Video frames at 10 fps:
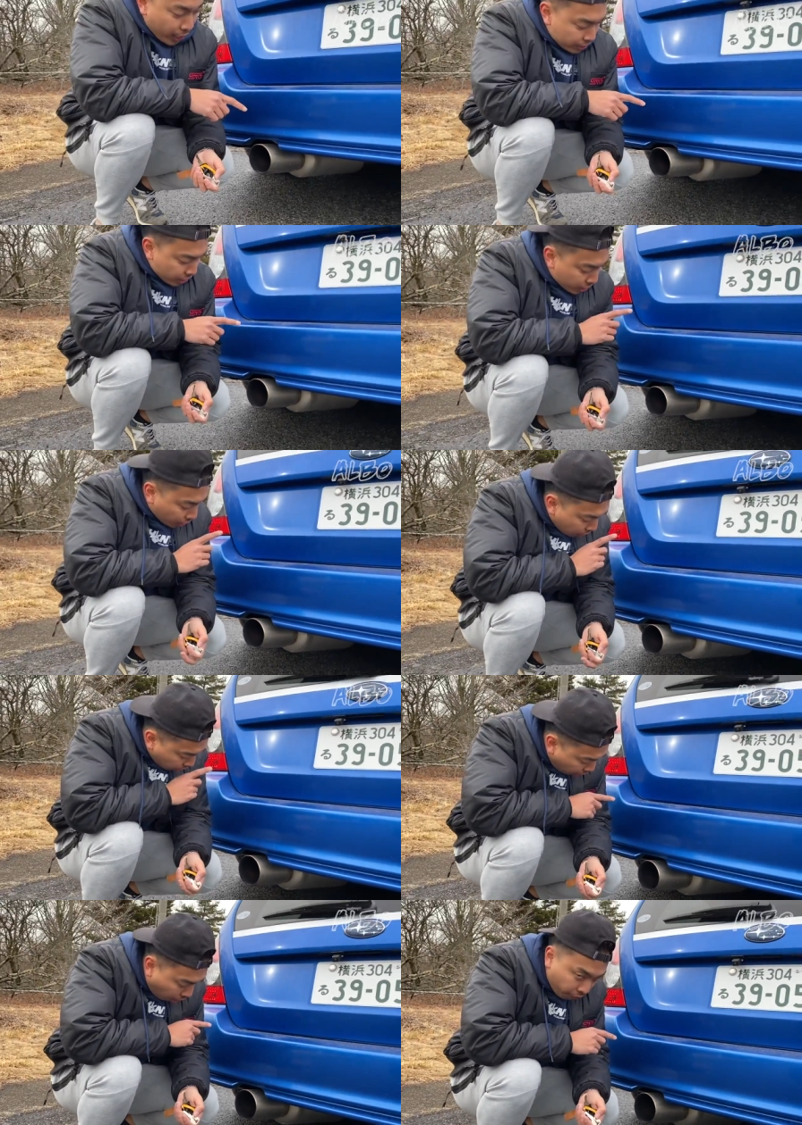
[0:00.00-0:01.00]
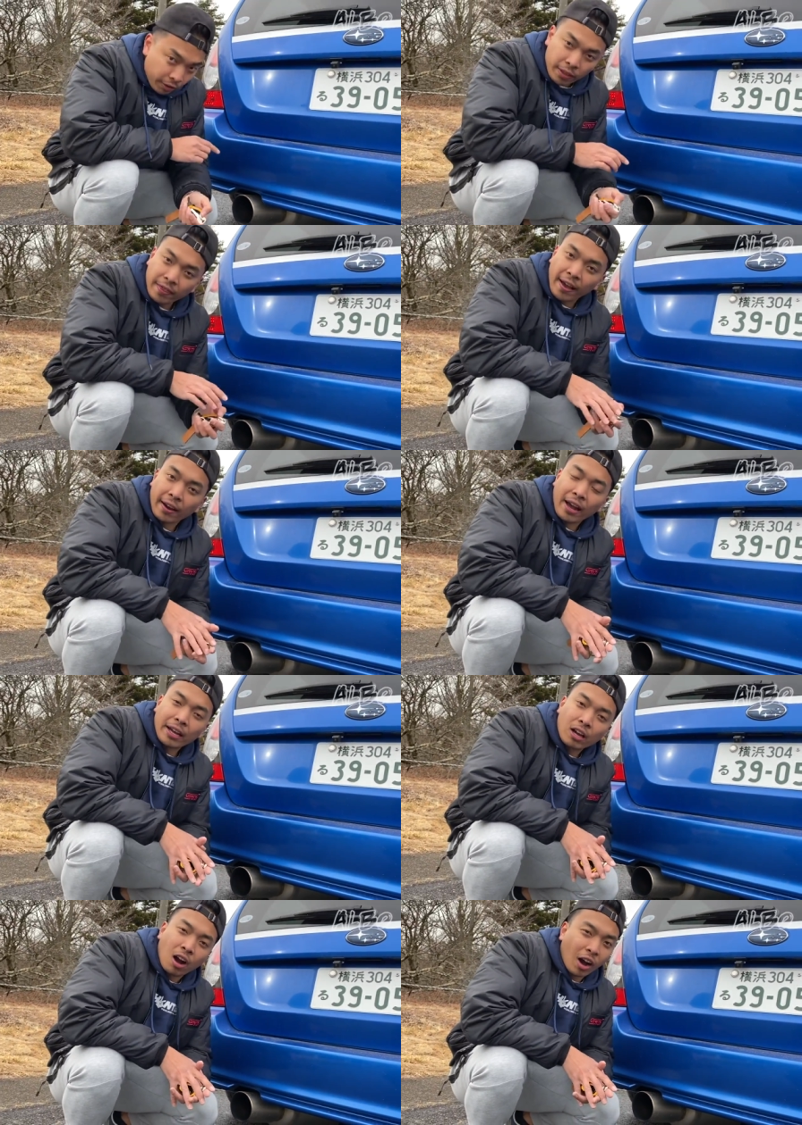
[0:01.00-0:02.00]
guys just love that
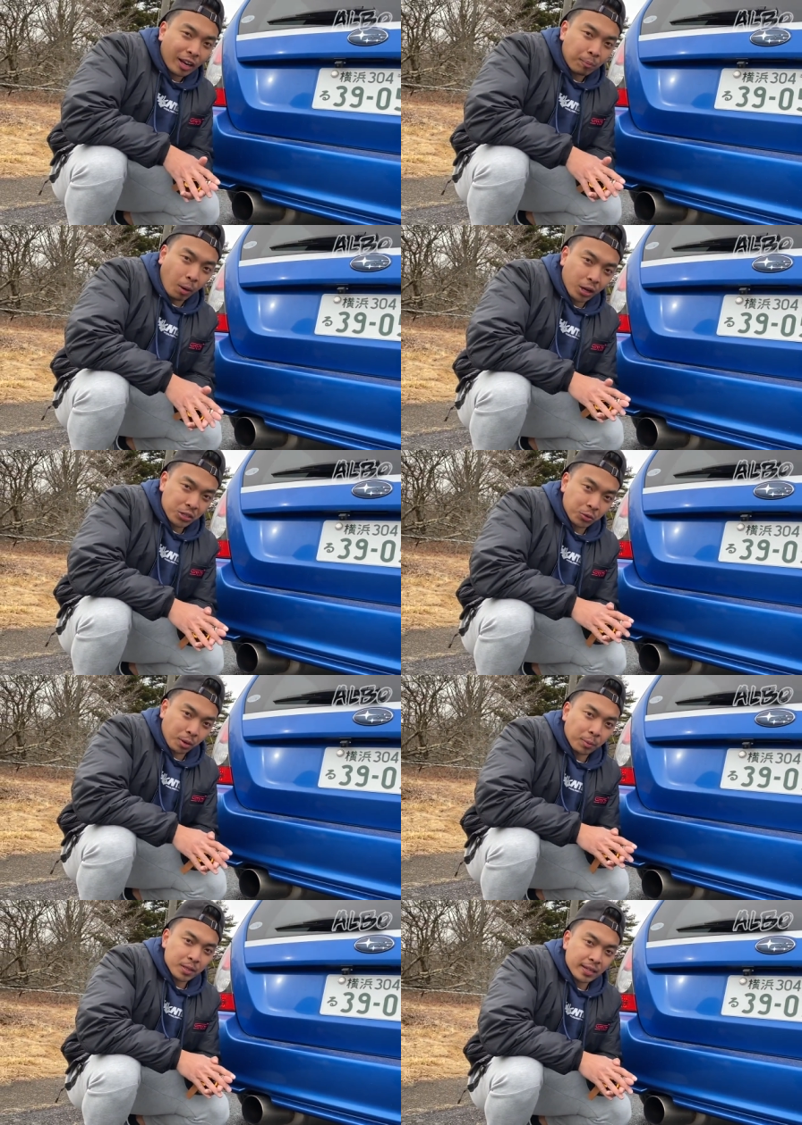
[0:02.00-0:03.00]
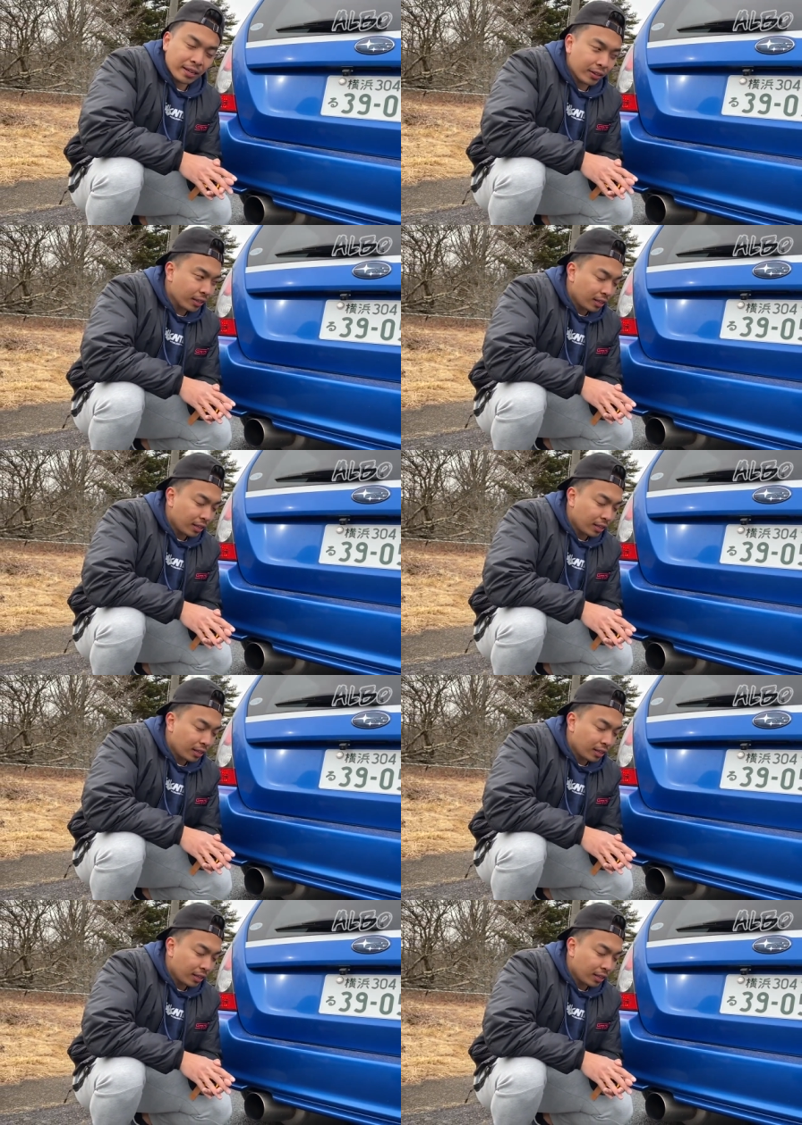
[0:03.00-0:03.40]
iconic boxer rumble sound?